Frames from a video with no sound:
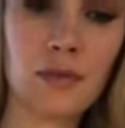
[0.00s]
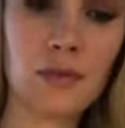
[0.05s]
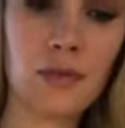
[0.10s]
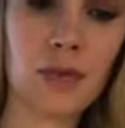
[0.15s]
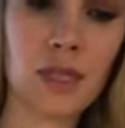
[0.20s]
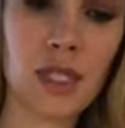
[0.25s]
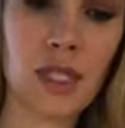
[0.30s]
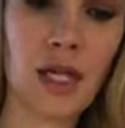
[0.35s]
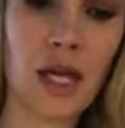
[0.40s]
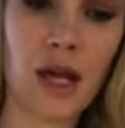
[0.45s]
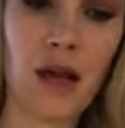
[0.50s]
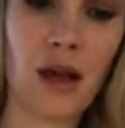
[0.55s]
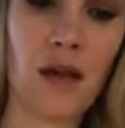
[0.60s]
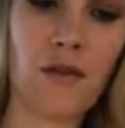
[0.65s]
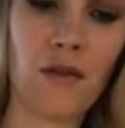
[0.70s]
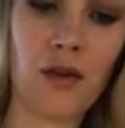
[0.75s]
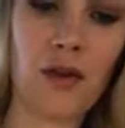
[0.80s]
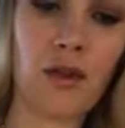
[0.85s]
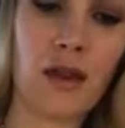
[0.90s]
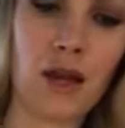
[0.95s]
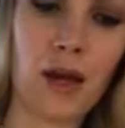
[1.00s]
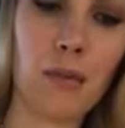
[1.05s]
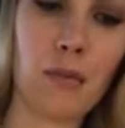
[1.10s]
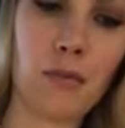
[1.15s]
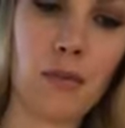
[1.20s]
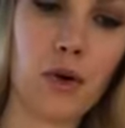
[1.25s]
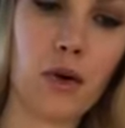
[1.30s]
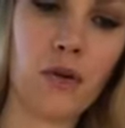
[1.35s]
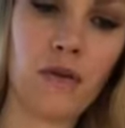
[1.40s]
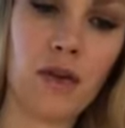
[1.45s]
to get everything
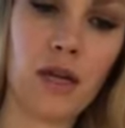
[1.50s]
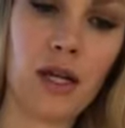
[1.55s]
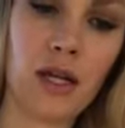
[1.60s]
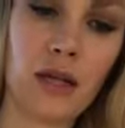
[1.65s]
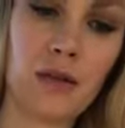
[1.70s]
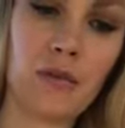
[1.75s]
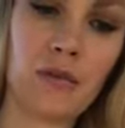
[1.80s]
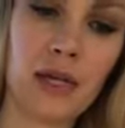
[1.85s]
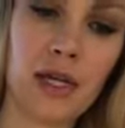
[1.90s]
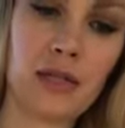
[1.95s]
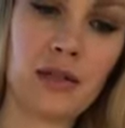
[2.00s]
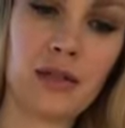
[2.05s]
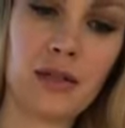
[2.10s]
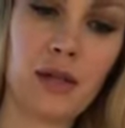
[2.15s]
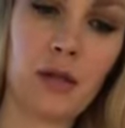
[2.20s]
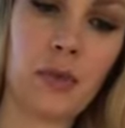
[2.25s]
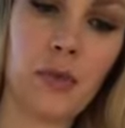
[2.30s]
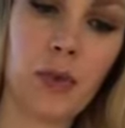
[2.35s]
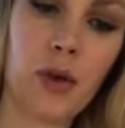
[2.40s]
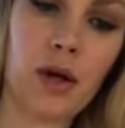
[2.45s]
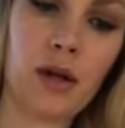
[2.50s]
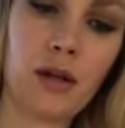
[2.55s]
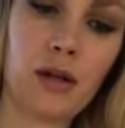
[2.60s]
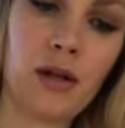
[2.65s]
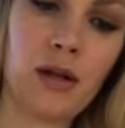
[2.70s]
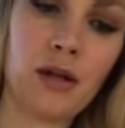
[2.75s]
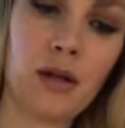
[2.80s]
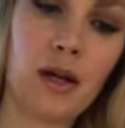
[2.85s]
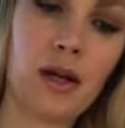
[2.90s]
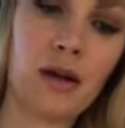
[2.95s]
moving and mixed up well
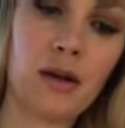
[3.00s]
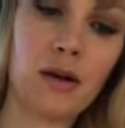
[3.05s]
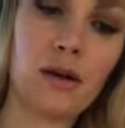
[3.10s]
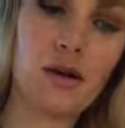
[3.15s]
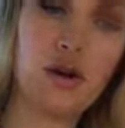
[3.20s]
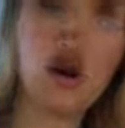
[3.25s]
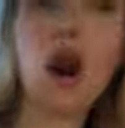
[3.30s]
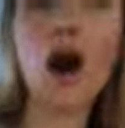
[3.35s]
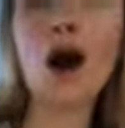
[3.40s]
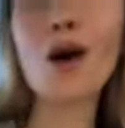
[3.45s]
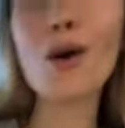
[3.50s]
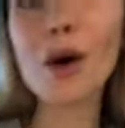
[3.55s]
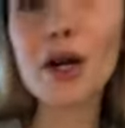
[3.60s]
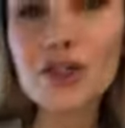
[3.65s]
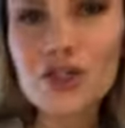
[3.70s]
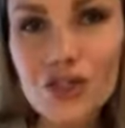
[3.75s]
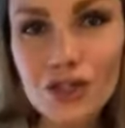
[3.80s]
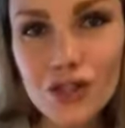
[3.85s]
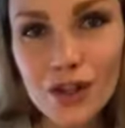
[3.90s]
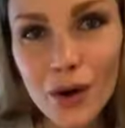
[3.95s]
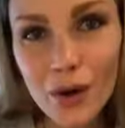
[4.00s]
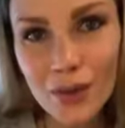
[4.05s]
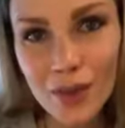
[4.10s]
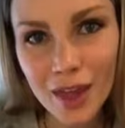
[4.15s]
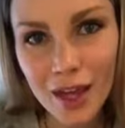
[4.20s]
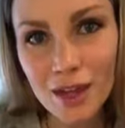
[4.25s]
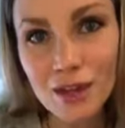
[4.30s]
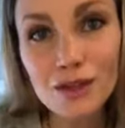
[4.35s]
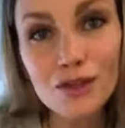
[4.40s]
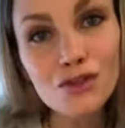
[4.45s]
in there. Oh, I should note
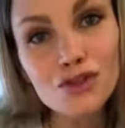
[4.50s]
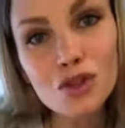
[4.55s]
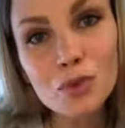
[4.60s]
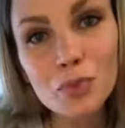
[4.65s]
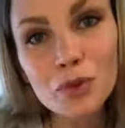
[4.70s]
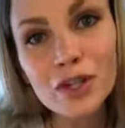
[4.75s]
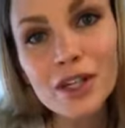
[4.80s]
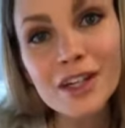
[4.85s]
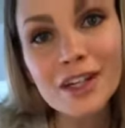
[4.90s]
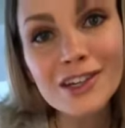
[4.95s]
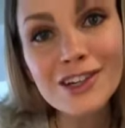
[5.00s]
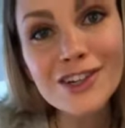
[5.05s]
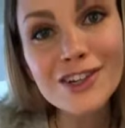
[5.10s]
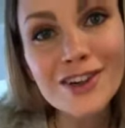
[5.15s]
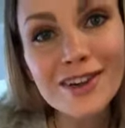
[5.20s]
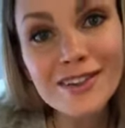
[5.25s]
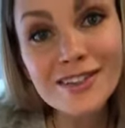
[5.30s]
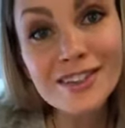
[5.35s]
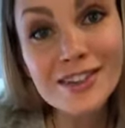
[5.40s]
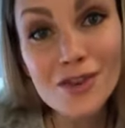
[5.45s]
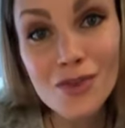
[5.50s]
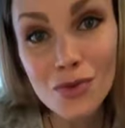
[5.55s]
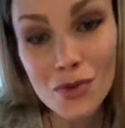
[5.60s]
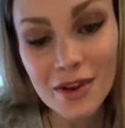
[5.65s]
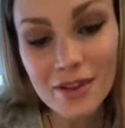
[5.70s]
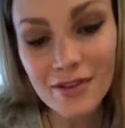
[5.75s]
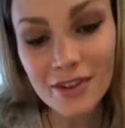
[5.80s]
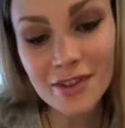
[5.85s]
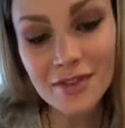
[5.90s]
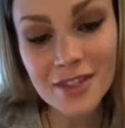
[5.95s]
that you should preheat your oven to
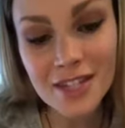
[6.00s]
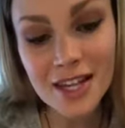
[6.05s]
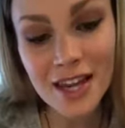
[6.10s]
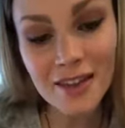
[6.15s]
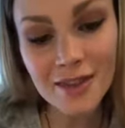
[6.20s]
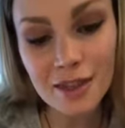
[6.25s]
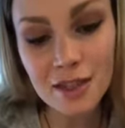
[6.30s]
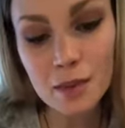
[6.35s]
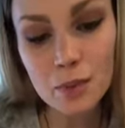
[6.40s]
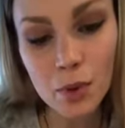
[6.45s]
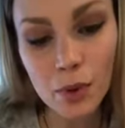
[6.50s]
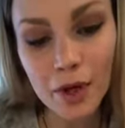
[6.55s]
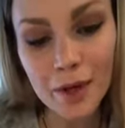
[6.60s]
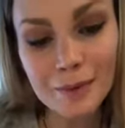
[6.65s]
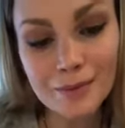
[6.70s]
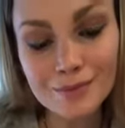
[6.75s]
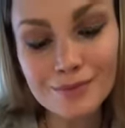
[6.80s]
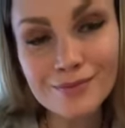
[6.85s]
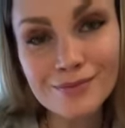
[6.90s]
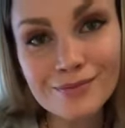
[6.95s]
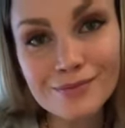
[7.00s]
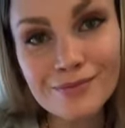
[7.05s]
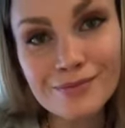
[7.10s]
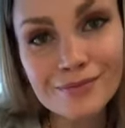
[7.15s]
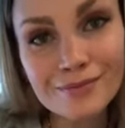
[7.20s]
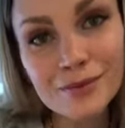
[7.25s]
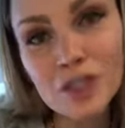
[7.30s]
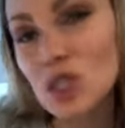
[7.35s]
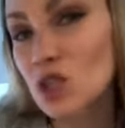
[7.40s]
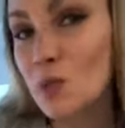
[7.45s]
350 at this point.
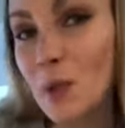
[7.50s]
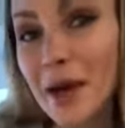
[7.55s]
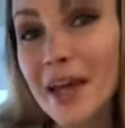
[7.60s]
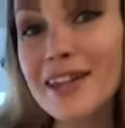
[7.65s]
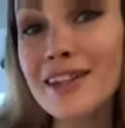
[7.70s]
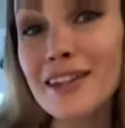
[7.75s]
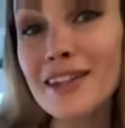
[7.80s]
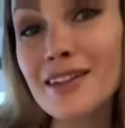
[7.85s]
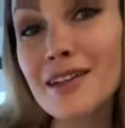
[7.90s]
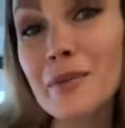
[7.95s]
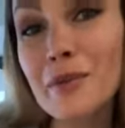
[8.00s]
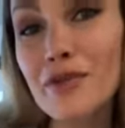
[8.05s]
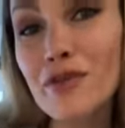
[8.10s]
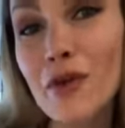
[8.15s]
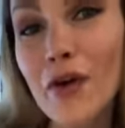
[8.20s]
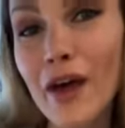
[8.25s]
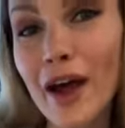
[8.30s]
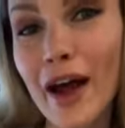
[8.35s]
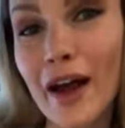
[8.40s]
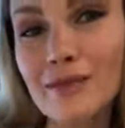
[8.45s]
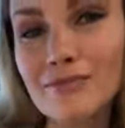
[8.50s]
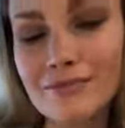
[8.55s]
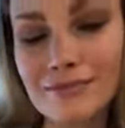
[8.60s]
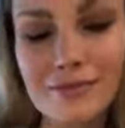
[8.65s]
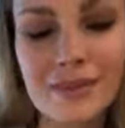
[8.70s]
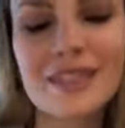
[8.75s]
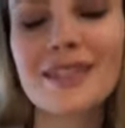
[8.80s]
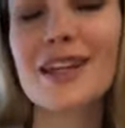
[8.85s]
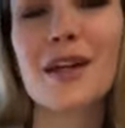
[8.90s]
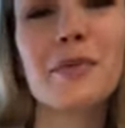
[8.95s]
You should probably have done that beforehand.
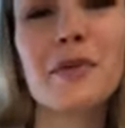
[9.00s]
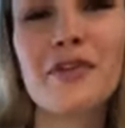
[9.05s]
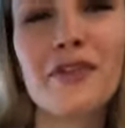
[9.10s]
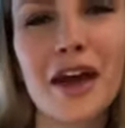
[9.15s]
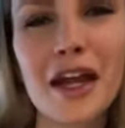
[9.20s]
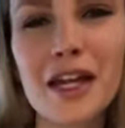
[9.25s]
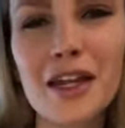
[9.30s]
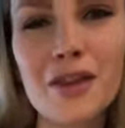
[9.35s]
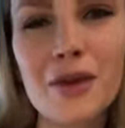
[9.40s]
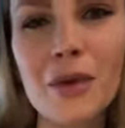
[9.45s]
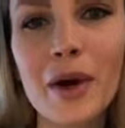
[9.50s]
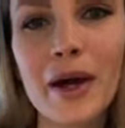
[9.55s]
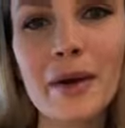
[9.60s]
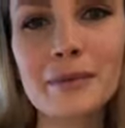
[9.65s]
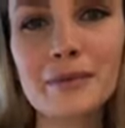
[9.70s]
It's gonna be fine either way.